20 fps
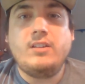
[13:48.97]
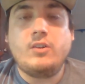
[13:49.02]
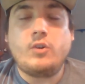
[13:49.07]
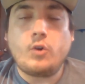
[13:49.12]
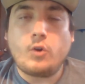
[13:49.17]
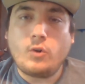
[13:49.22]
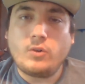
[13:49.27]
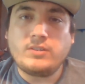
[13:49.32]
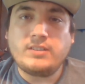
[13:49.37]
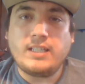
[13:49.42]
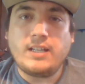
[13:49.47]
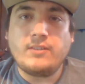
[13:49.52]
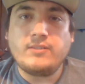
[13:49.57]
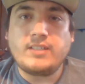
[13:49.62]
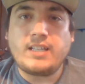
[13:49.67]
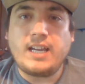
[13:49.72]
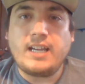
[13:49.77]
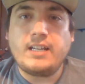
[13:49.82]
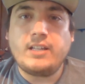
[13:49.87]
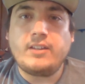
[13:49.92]
the girl
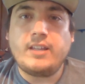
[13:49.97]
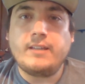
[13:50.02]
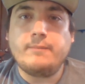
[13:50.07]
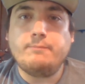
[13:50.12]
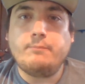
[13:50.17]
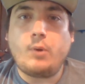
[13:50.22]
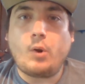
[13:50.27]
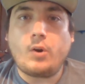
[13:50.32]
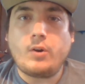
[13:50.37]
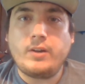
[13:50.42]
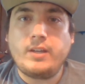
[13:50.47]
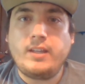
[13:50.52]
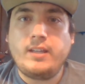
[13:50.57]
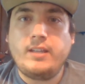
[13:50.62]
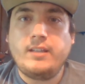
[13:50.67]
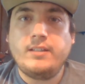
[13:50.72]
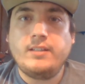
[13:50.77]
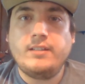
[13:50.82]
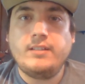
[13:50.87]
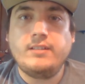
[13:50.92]
sounds kind of like
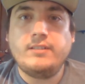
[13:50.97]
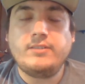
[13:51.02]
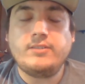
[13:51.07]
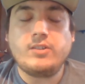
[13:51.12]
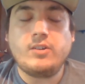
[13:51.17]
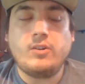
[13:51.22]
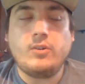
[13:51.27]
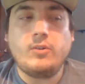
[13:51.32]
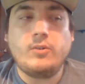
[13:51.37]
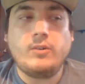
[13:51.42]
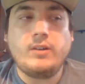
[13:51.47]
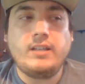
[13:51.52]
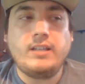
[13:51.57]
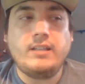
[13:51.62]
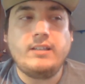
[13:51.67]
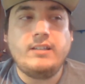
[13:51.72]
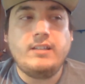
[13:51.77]
Barney, so